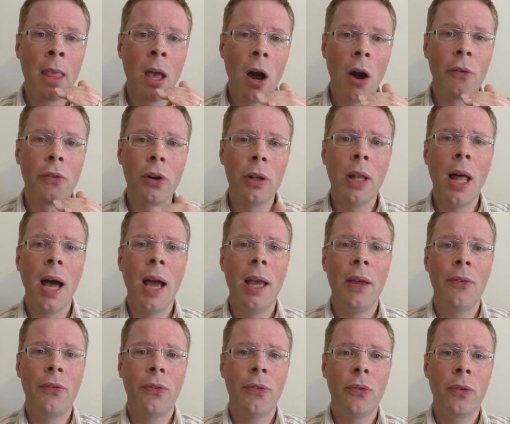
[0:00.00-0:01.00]
of her
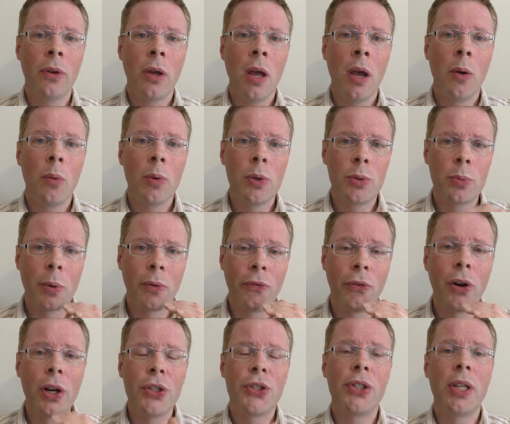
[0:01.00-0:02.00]
life which were
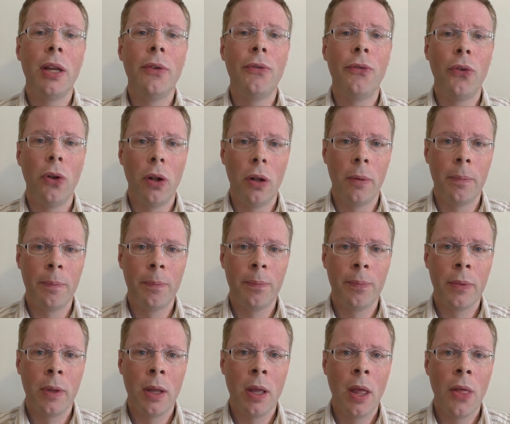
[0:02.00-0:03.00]
very sinful.
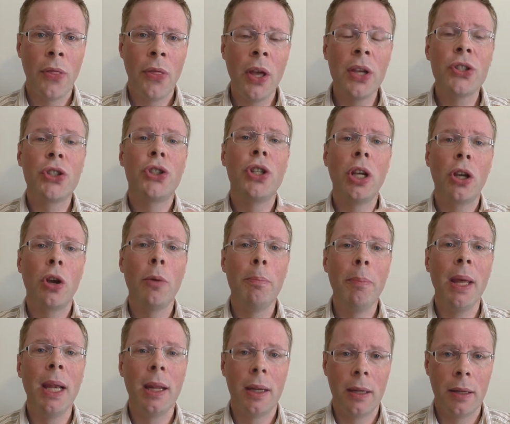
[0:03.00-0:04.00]
Things she
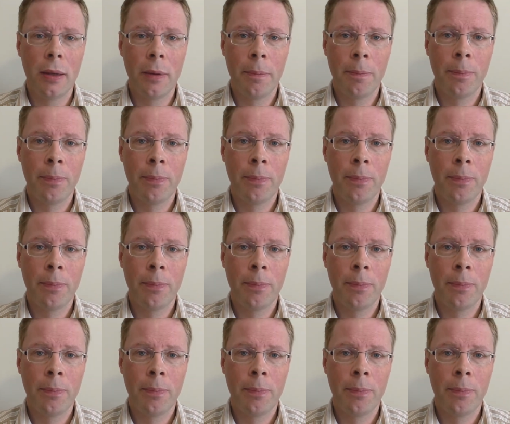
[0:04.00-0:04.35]
committed.